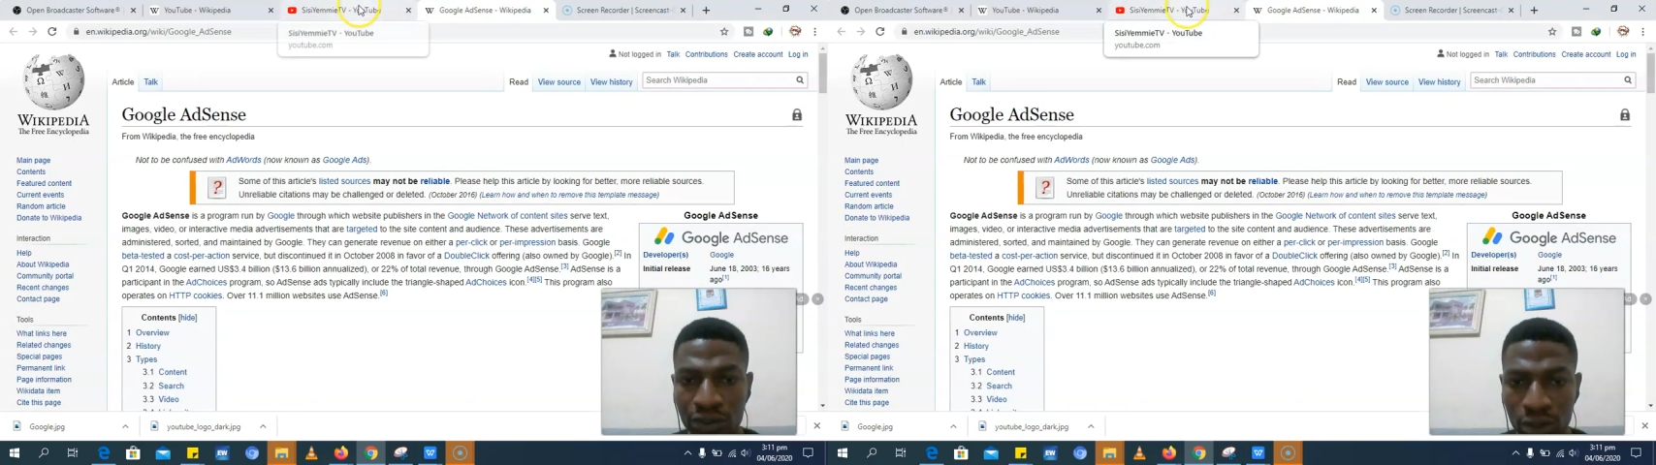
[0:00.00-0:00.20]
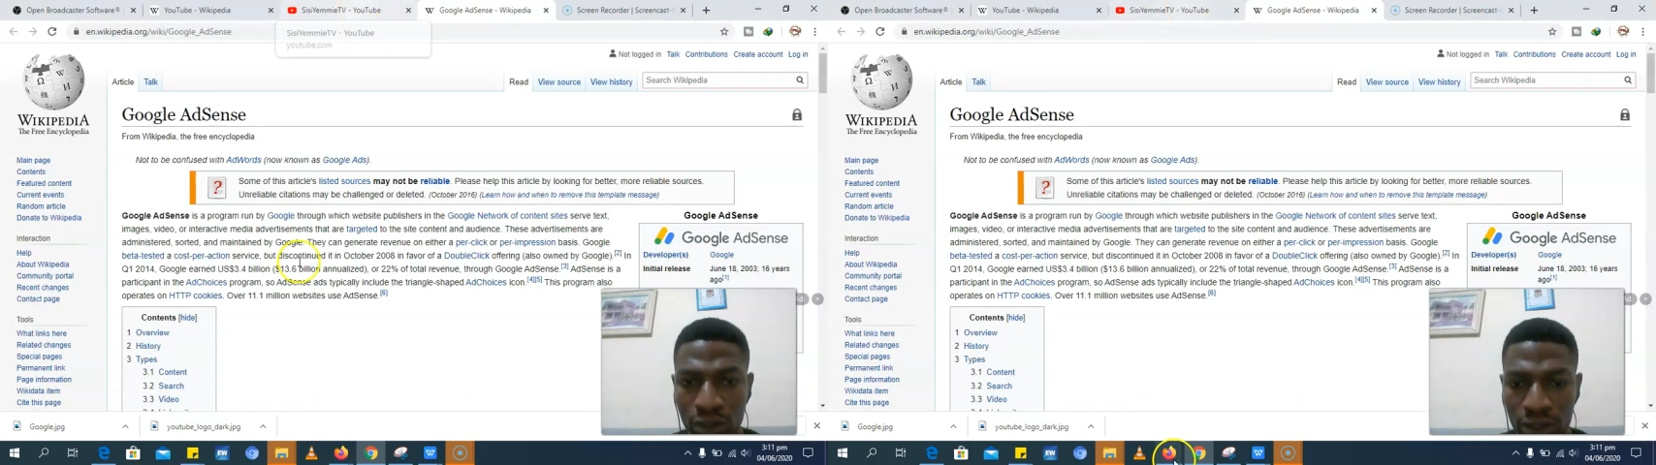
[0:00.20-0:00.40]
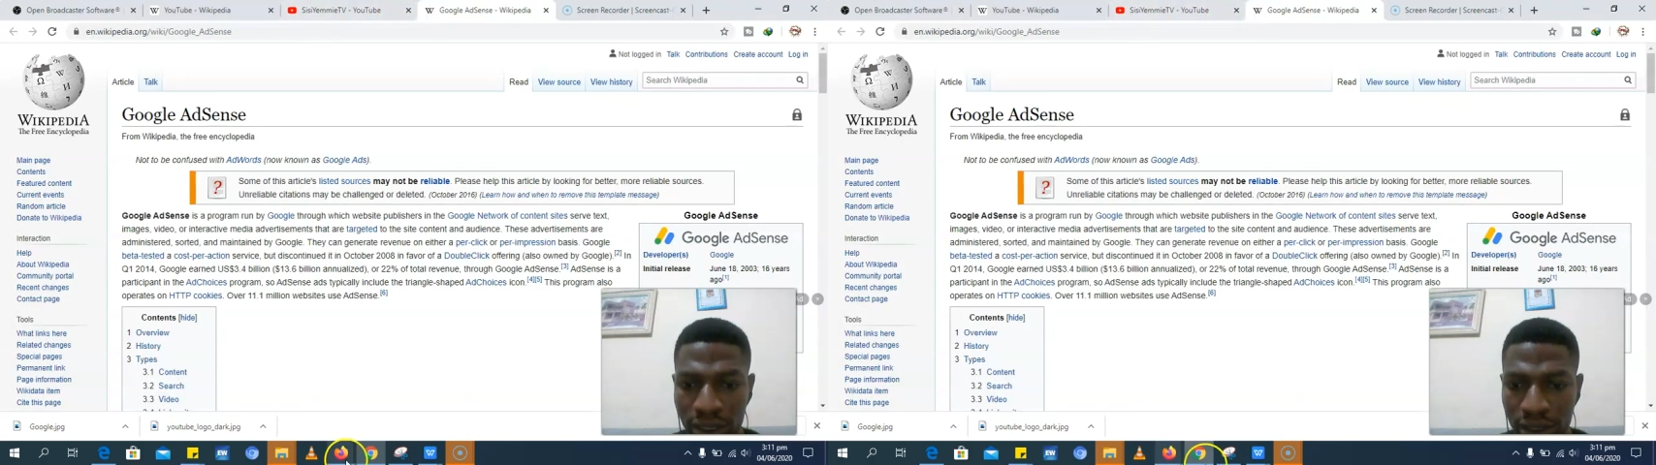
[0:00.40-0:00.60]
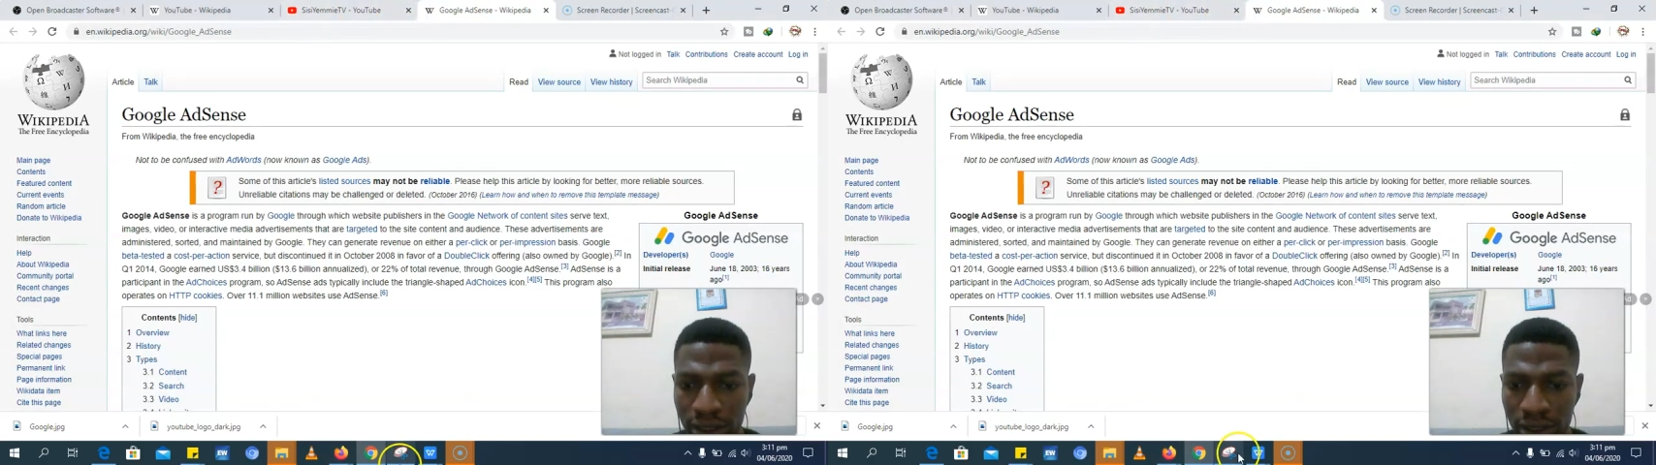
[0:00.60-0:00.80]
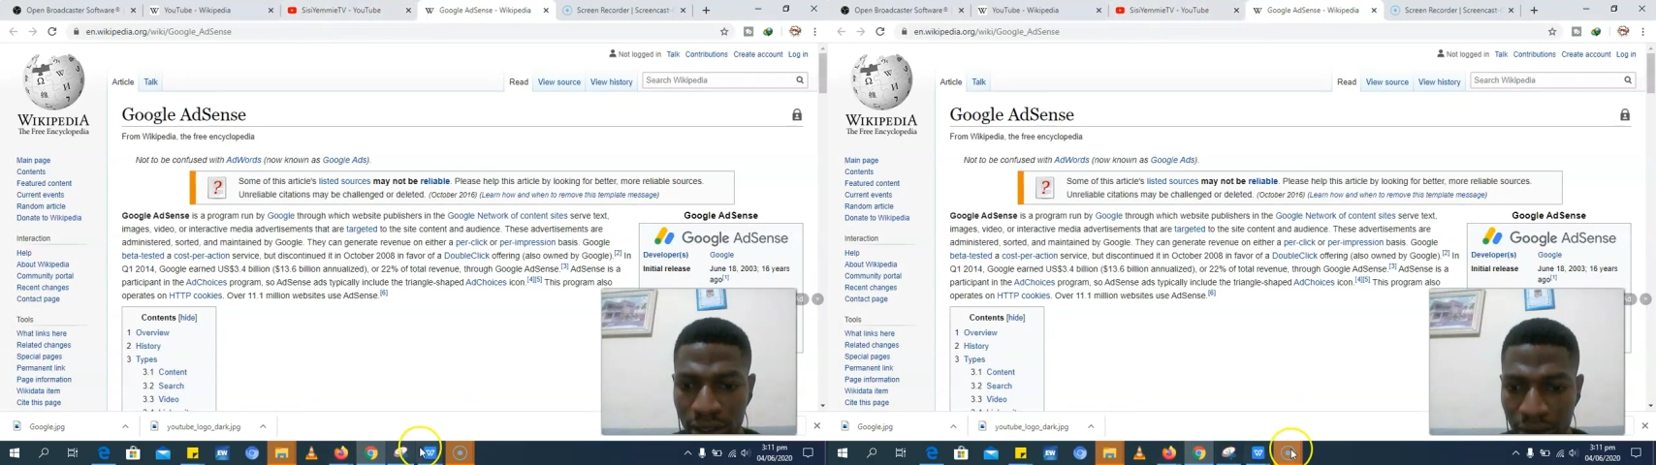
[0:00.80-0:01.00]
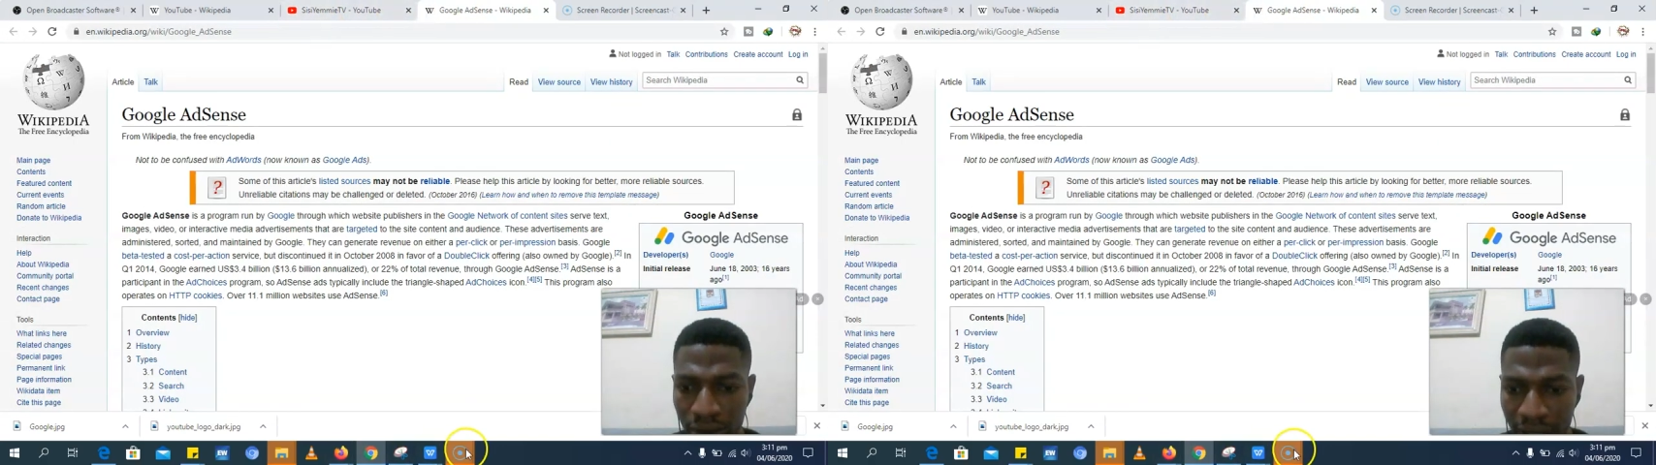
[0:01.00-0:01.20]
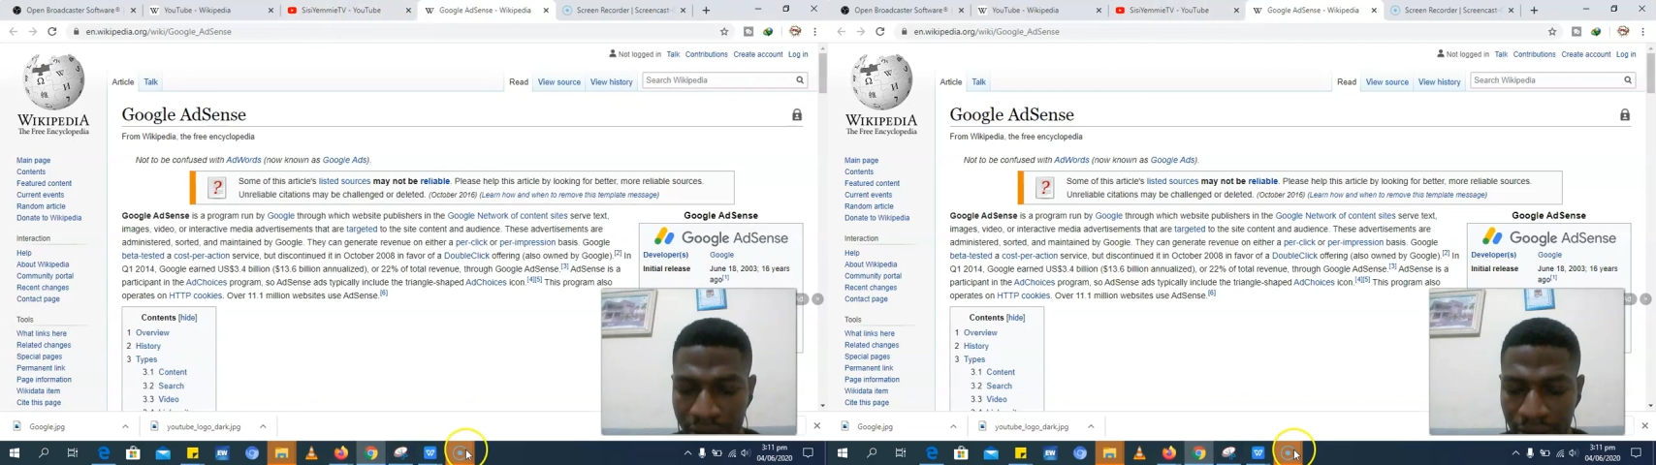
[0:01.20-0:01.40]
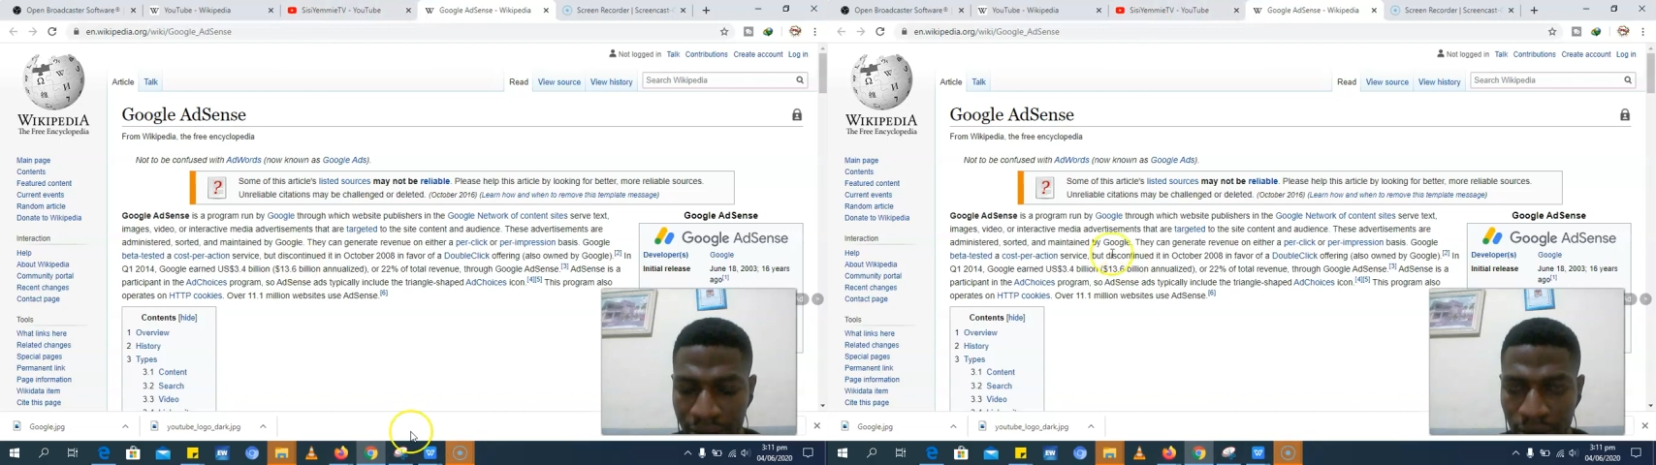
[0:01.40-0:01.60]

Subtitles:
of all this. Right?